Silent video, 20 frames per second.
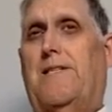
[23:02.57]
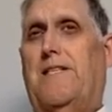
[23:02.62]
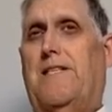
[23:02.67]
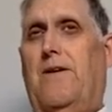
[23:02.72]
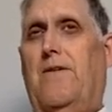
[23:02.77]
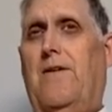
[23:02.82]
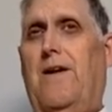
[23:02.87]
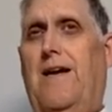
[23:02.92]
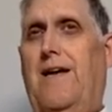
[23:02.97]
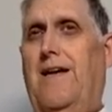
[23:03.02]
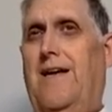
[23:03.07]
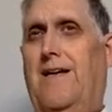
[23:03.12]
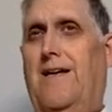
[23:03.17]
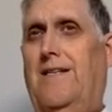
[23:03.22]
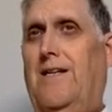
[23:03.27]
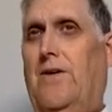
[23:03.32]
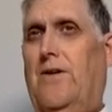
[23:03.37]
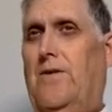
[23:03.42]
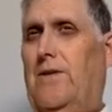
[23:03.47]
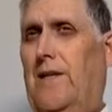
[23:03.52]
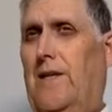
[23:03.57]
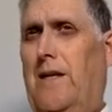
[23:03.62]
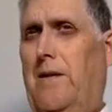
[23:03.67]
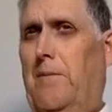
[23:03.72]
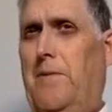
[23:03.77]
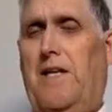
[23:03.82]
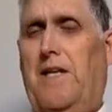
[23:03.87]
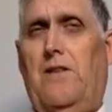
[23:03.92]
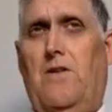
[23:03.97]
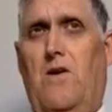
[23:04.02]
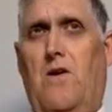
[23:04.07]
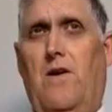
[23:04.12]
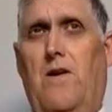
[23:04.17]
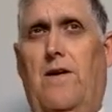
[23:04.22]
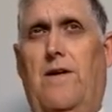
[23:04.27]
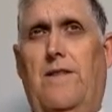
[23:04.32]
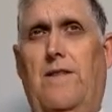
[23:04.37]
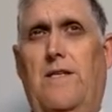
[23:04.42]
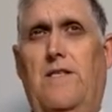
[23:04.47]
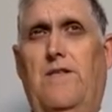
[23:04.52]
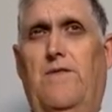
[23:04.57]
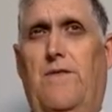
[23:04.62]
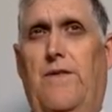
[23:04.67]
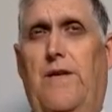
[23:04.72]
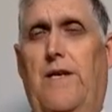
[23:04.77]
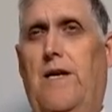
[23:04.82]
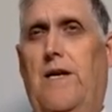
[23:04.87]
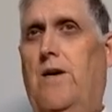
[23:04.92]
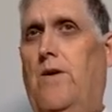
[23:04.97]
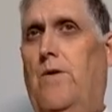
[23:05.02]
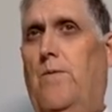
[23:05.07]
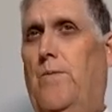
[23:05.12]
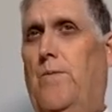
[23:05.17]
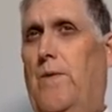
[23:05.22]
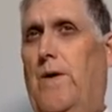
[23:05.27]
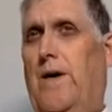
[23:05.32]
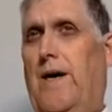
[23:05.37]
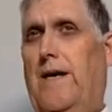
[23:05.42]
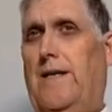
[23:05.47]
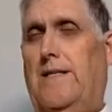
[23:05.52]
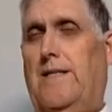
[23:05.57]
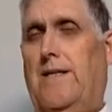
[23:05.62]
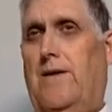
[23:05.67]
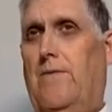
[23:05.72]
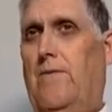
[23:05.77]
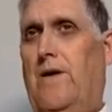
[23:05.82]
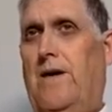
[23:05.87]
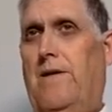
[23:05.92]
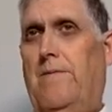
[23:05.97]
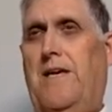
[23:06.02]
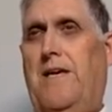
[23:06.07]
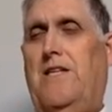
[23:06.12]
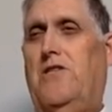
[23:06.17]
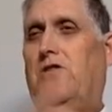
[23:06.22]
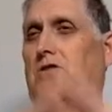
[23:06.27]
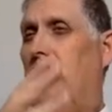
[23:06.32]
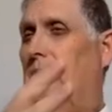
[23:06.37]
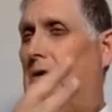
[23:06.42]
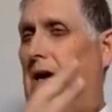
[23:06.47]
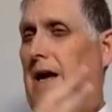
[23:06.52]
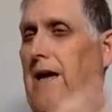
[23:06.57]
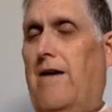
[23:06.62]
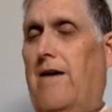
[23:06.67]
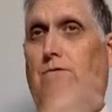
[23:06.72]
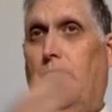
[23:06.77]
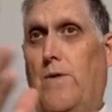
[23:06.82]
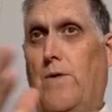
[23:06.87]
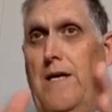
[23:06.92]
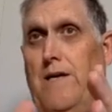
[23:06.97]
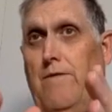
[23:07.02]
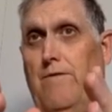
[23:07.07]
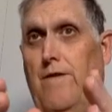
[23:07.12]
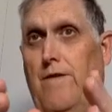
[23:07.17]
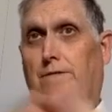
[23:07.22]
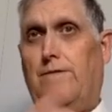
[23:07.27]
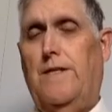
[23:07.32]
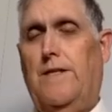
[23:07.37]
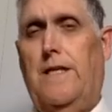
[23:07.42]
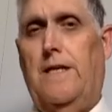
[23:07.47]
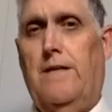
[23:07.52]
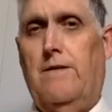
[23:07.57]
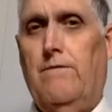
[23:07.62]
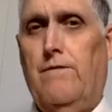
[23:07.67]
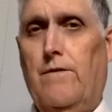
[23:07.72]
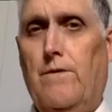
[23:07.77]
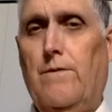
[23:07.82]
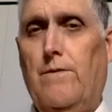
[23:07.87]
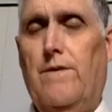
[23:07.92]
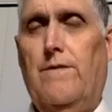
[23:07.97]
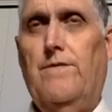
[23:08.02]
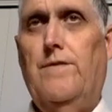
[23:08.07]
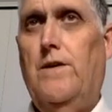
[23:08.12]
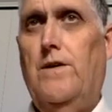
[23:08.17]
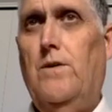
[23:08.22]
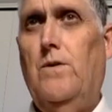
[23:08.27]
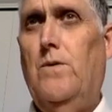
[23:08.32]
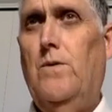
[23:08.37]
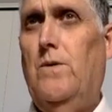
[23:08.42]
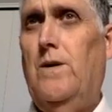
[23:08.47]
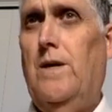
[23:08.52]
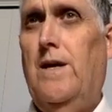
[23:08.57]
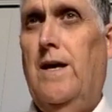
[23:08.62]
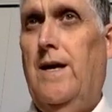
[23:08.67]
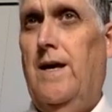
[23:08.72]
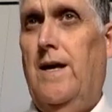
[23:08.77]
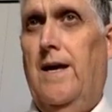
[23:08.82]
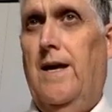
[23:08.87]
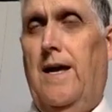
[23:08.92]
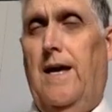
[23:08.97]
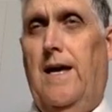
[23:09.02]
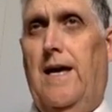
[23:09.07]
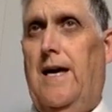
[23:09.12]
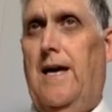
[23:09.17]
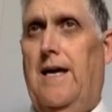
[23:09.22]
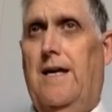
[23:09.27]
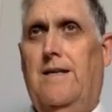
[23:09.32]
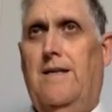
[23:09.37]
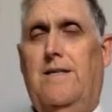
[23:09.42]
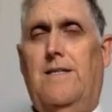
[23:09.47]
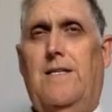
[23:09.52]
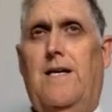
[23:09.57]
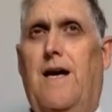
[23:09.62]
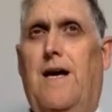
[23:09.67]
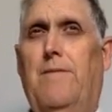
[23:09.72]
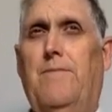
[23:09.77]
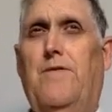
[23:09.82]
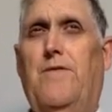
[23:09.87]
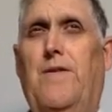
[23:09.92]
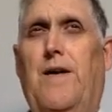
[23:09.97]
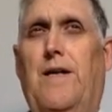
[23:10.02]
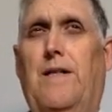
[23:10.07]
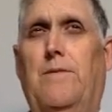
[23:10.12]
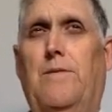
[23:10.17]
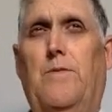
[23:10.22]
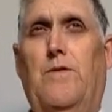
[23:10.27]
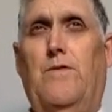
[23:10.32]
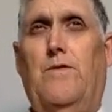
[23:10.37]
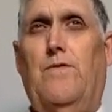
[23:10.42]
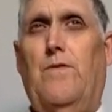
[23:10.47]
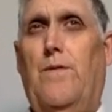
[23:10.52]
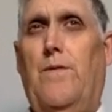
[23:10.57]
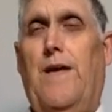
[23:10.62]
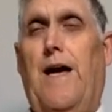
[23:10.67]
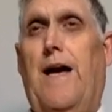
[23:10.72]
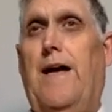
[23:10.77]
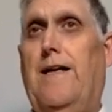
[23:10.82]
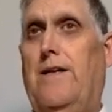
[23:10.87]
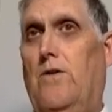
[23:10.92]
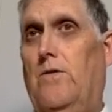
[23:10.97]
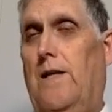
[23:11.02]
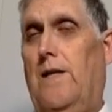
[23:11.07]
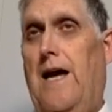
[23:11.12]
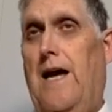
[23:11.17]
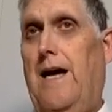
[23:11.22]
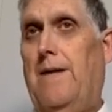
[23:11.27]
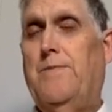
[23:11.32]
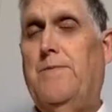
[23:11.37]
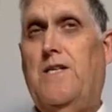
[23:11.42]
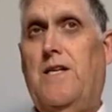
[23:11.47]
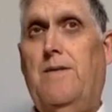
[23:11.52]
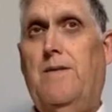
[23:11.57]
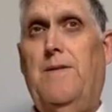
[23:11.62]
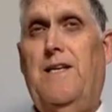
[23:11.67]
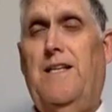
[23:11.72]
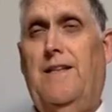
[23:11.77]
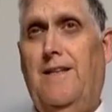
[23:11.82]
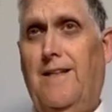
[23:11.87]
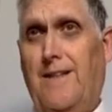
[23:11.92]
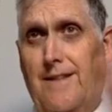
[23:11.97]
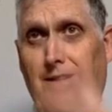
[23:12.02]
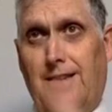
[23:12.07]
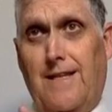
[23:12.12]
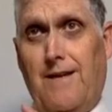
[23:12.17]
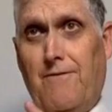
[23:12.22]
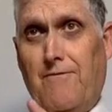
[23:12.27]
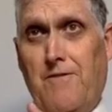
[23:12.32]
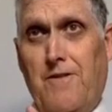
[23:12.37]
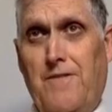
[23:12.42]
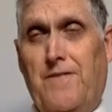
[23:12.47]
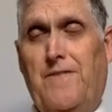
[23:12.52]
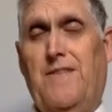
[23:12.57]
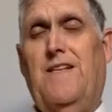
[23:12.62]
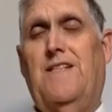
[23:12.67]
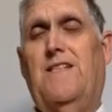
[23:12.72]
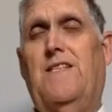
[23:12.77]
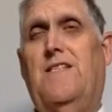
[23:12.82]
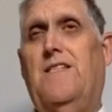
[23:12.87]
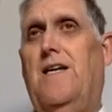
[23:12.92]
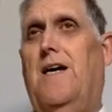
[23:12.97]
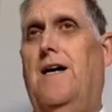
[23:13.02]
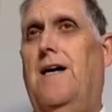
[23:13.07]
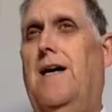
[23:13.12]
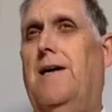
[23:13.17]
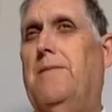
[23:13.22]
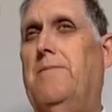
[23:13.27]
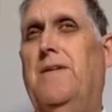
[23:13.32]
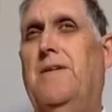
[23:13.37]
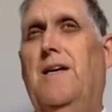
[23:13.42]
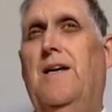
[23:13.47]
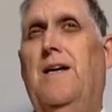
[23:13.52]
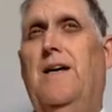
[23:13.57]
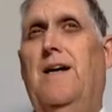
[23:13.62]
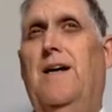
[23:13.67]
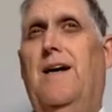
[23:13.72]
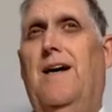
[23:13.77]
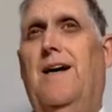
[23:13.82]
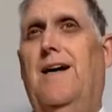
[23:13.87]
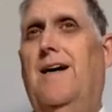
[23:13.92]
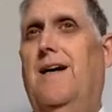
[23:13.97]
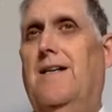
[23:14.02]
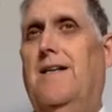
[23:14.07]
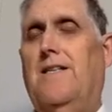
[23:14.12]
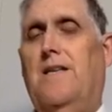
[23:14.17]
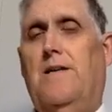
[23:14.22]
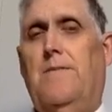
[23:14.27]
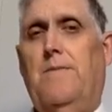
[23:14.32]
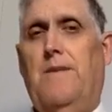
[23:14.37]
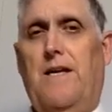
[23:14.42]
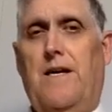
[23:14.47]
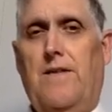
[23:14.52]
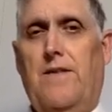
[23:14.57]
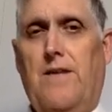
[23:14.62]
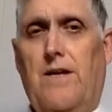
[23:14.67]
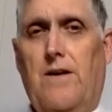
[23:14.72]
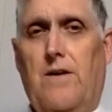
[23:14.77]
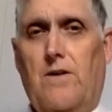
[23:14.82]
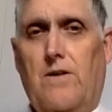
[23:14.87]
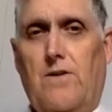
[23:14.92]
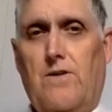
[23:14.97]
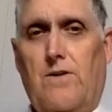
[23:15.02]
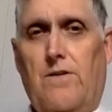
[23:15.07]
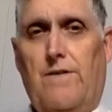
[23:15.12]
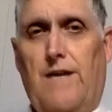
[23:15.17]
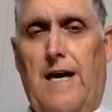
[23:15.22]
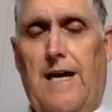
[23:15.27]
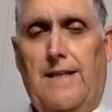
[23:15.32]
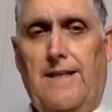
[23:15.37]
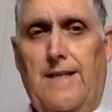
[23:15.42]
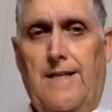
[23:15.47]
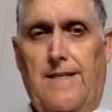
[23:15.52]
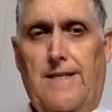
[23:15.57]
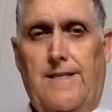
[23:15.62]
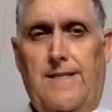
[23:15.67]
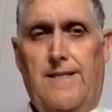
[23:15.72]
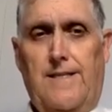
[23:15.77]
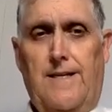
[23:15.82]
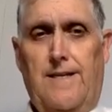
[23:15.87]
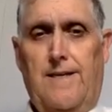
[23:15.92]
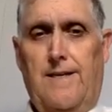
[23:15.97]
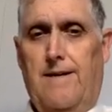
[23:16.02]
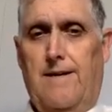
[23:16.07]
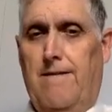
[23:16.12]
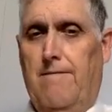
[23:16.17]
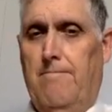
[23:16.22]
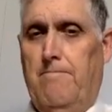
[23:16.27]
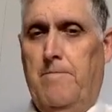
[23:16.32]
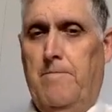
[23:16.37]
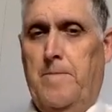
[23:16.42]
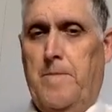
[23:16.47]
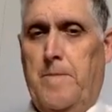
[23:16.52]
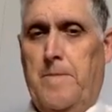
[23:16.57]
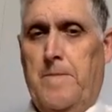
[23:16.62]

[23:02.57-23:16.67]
sorry to go a little bit long on this video, but I want to make sure I have week 15 for review and time available for that. Your lab's going to be a little different this time. Uh, it's going to be on the ultraviolet um,